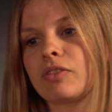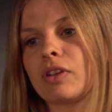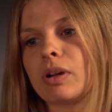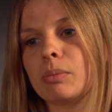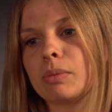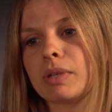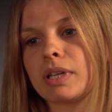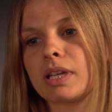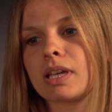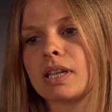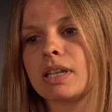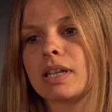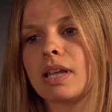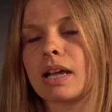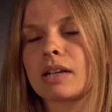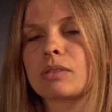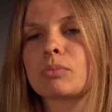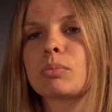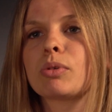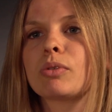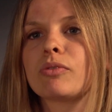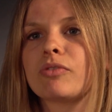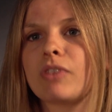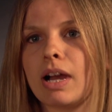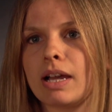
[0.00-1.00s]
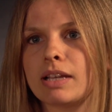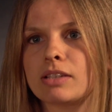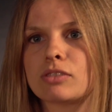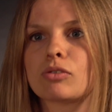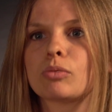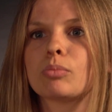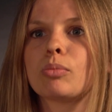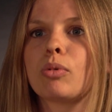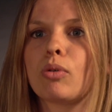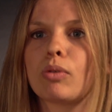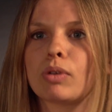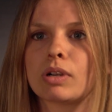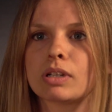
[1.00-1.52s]
Family Connect provides
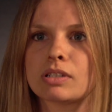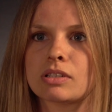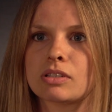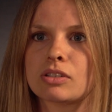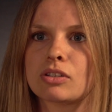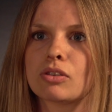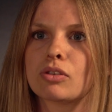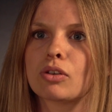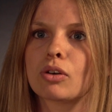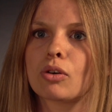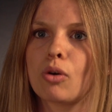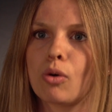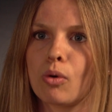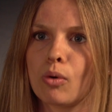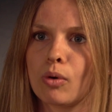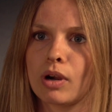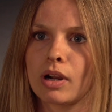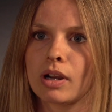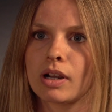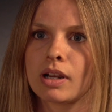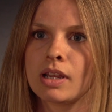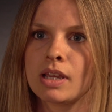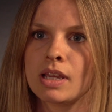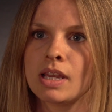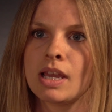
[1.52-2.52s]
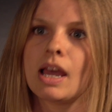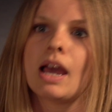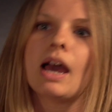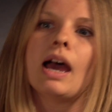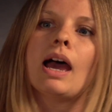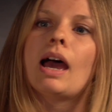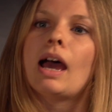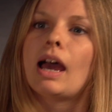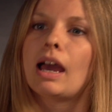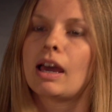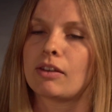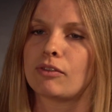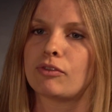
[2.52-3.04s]
reports to the court
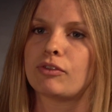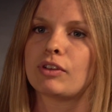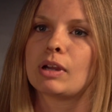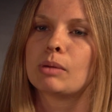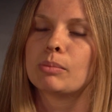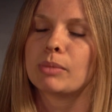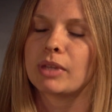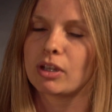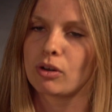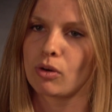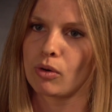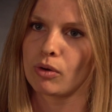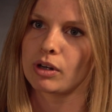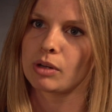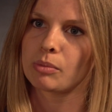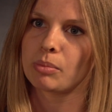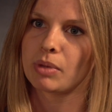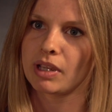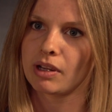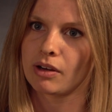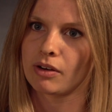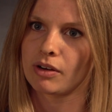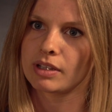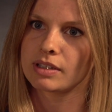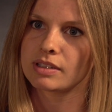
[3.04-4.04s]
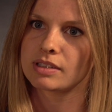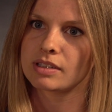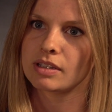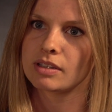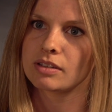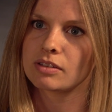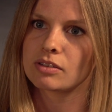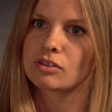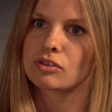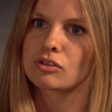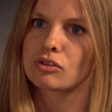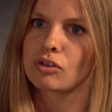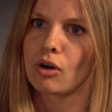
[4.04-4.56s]
at family court
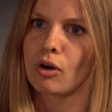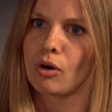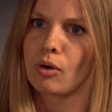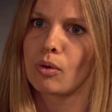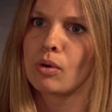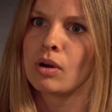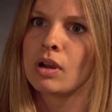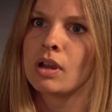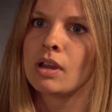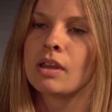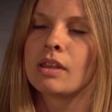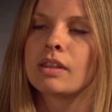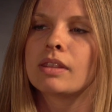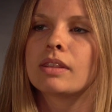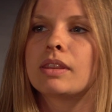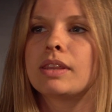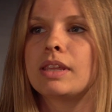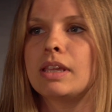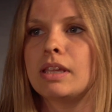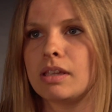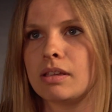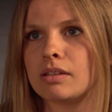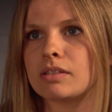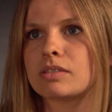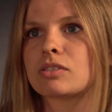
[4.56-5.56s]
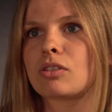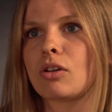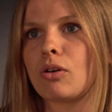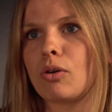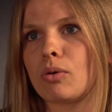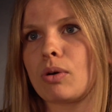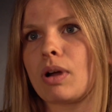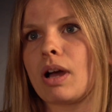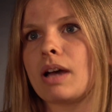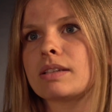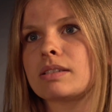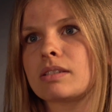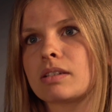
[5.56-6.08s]
appearances. So
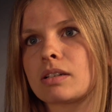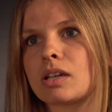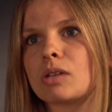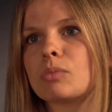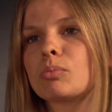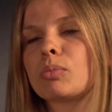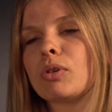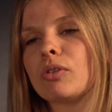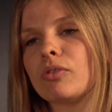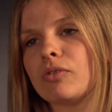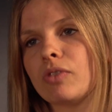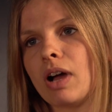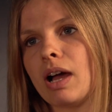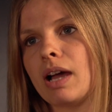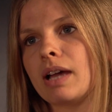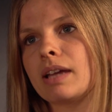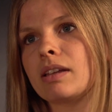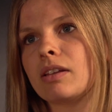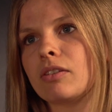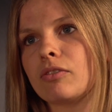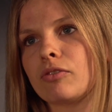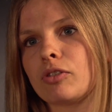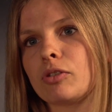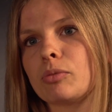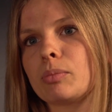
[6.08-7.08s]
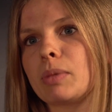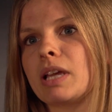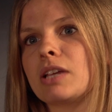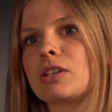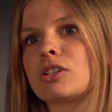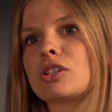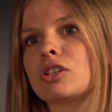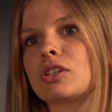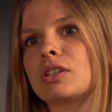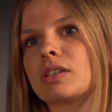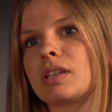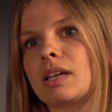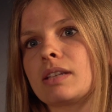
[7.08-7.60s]
CASA can provide
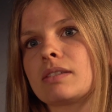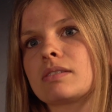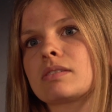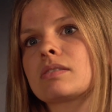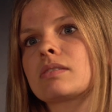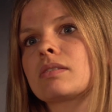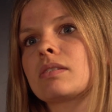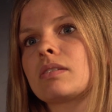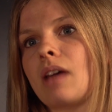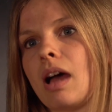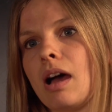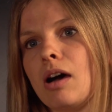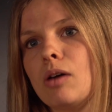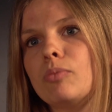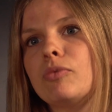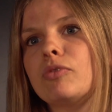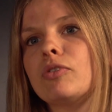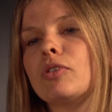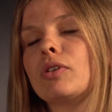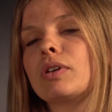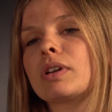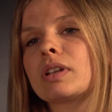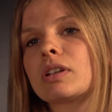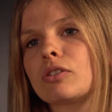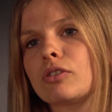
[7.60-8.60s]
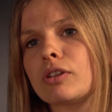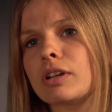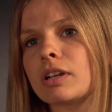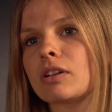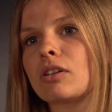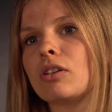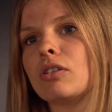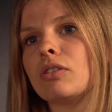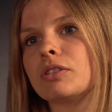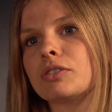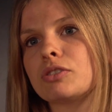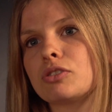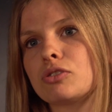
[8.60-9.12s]
information that's helpful and
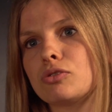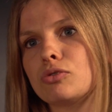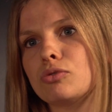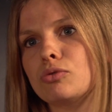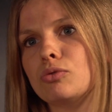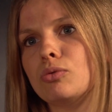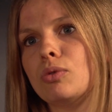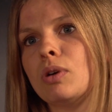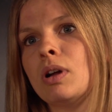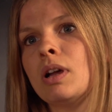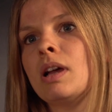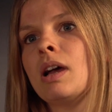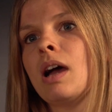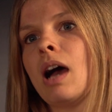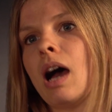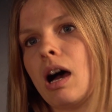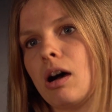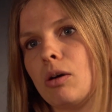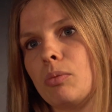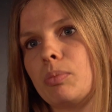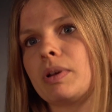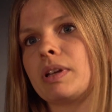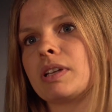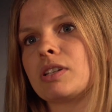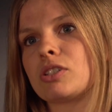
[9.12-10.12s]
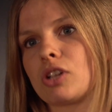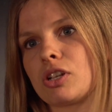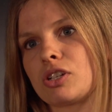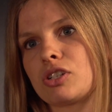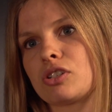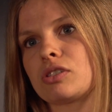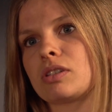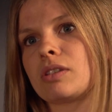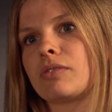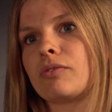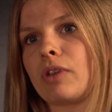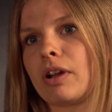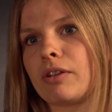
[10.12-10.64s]
critical to helping
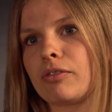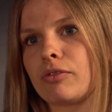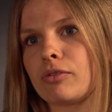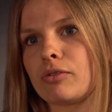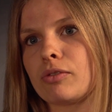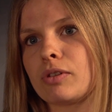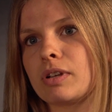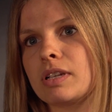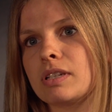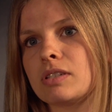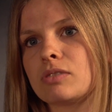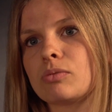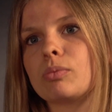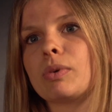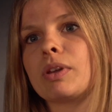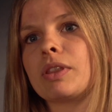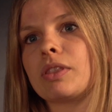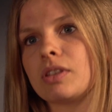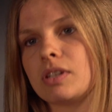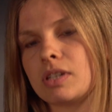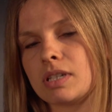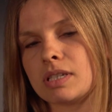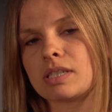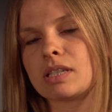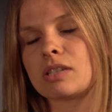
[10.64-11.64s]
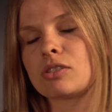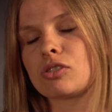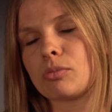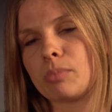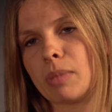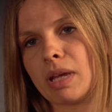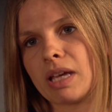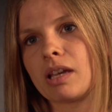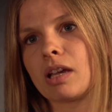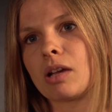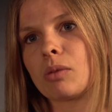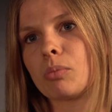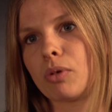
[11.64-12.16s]
judges and referees with the
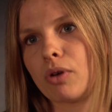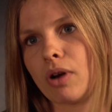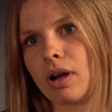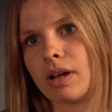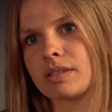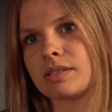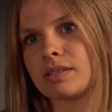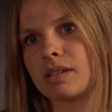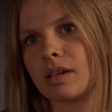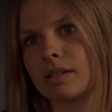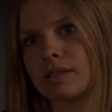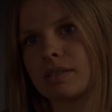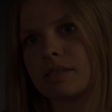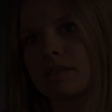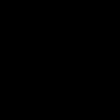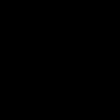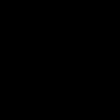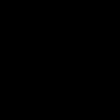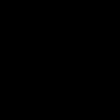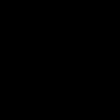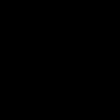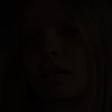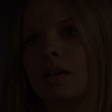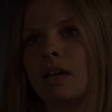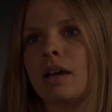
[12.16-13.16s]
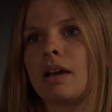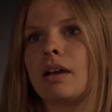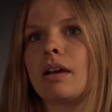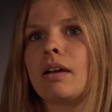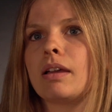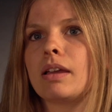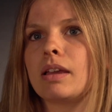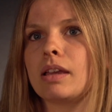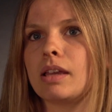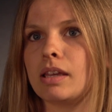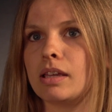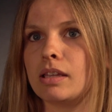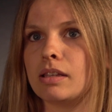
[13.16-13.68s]
decision-making process.
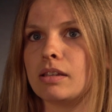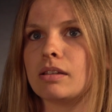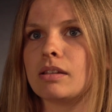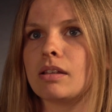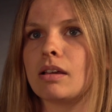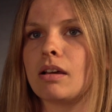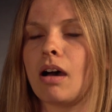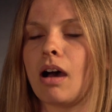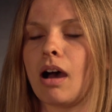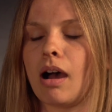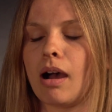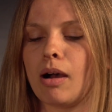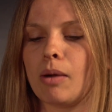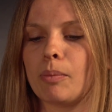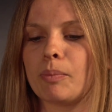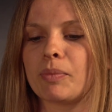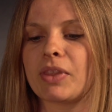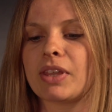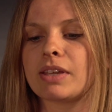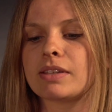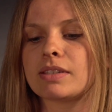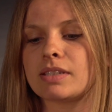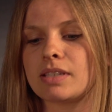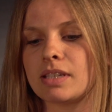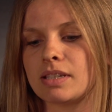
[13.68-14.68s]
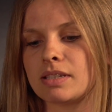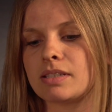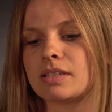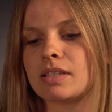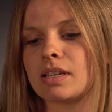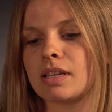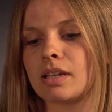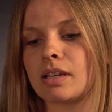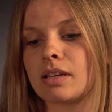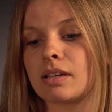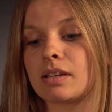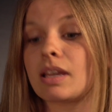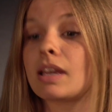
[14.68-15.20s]
Also in
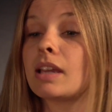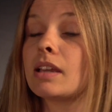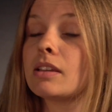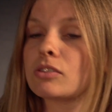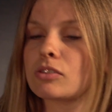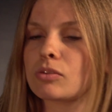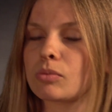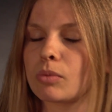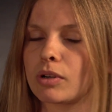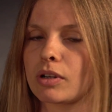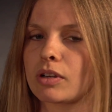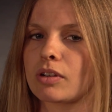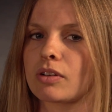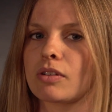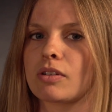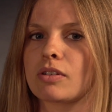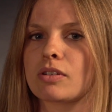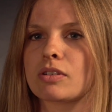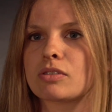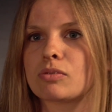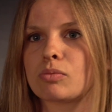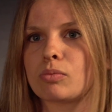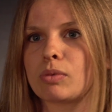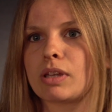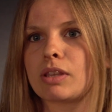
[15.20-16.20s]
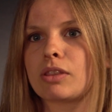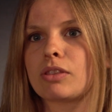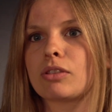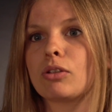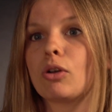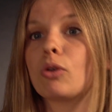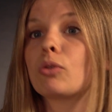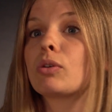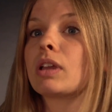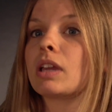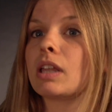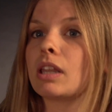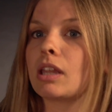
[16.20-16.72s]
assisting caseworkers with
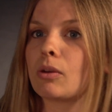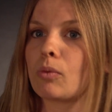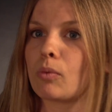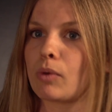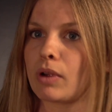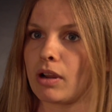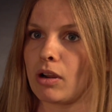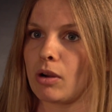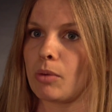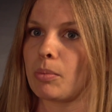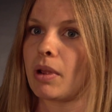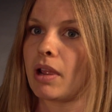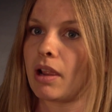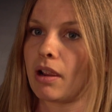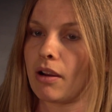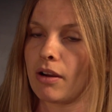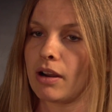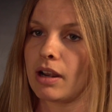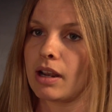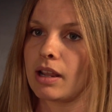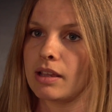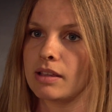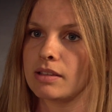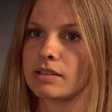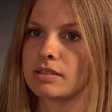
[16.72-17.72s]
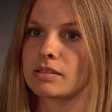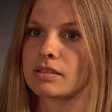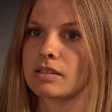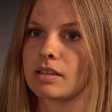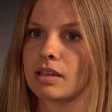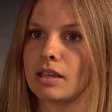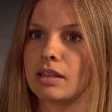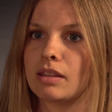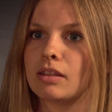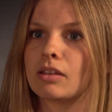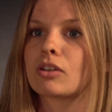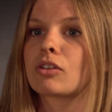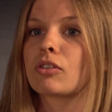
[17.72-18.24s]
locating where a parent is
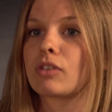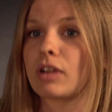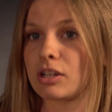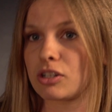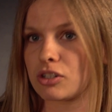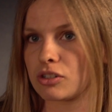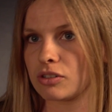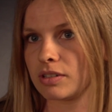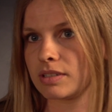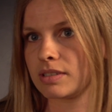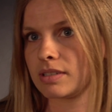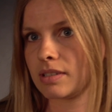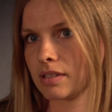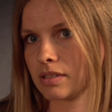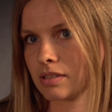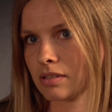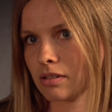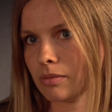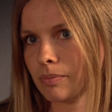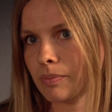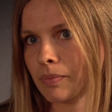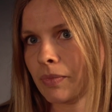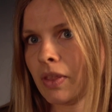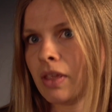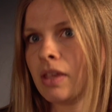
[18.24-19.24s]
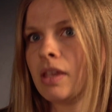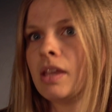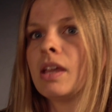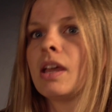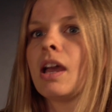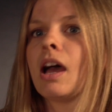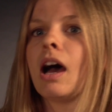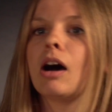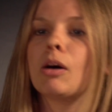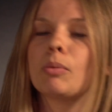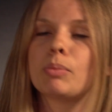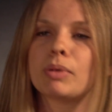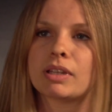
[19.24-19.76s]
in the correctional system,
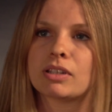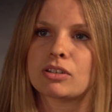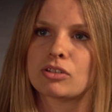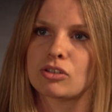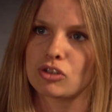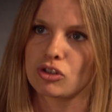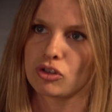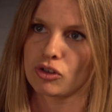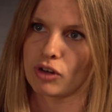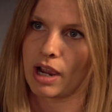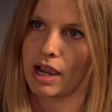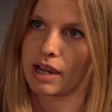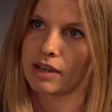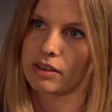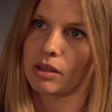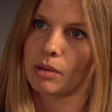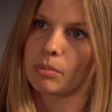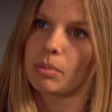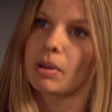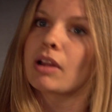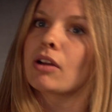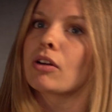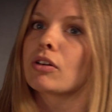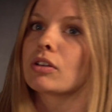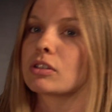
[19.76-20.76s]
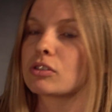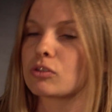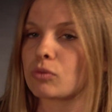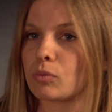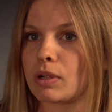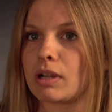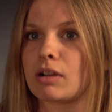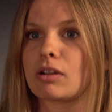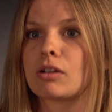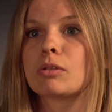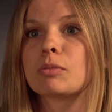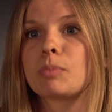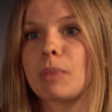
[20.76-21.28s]
helping to track that parent's
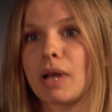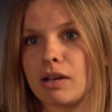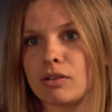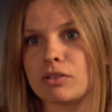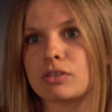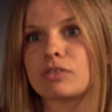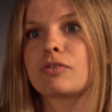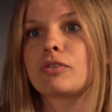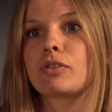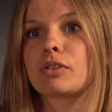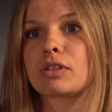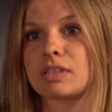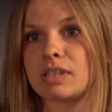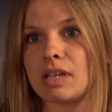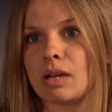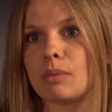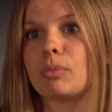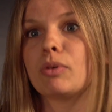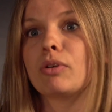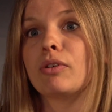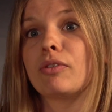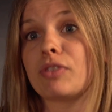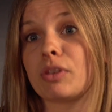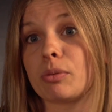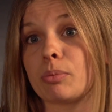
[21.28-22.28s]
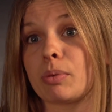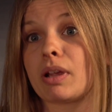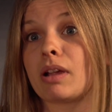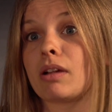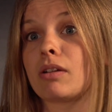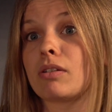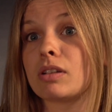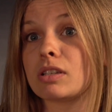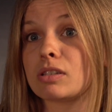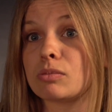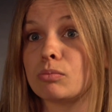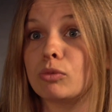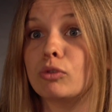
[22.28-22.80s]
whereabouts. For example, if the
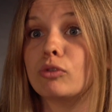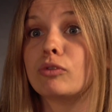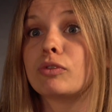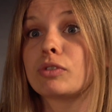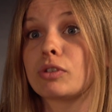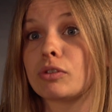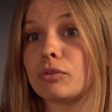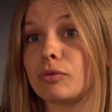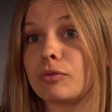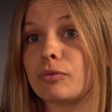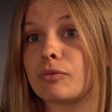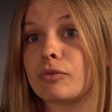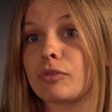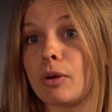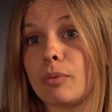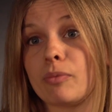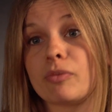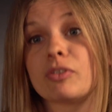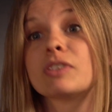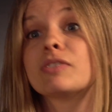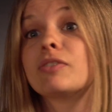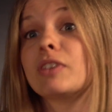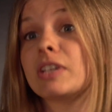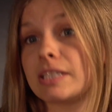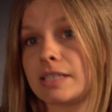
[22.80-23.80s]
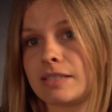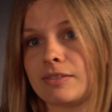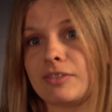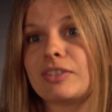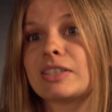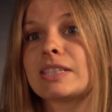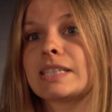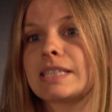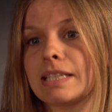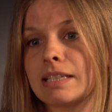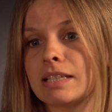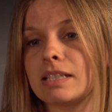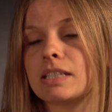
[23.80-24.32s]
parent is moved from
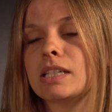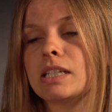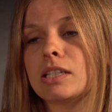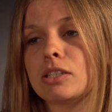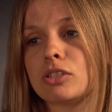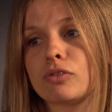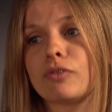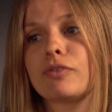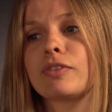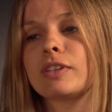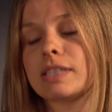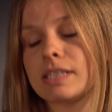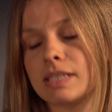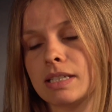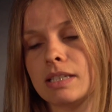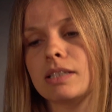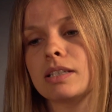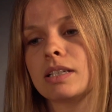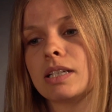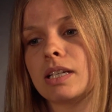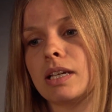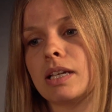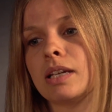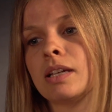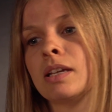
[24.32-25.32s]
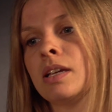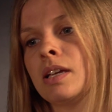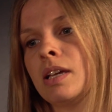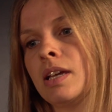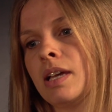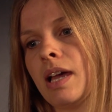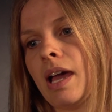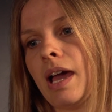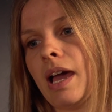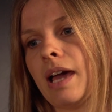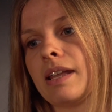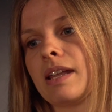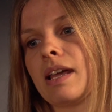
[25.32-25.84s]
facility to facility
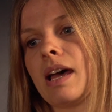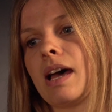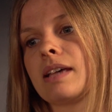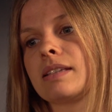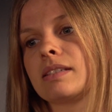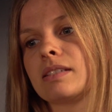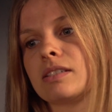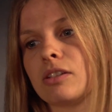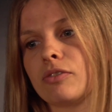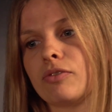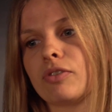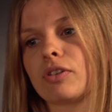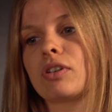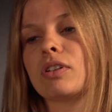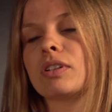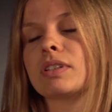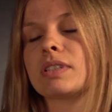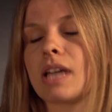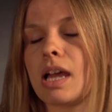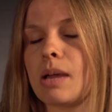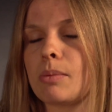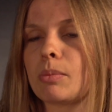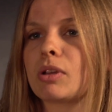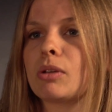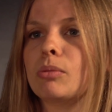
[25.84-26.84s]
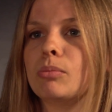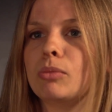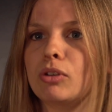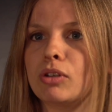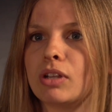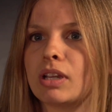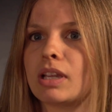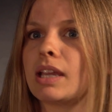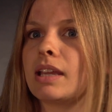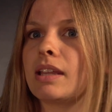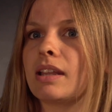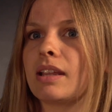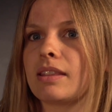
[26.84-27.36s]
and has a difficult time
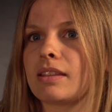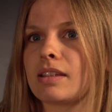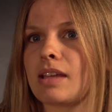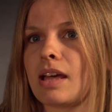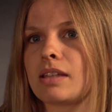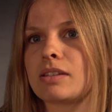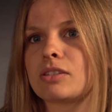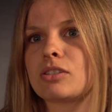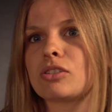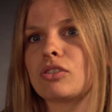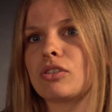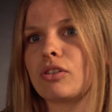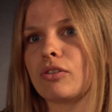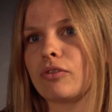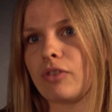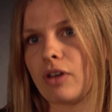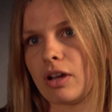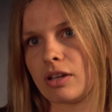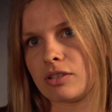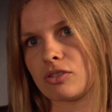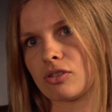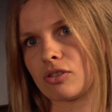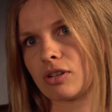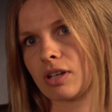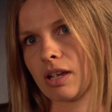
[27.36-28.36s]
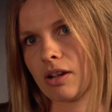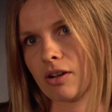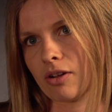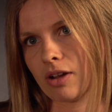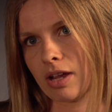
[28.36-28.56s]
communicating that to the foster care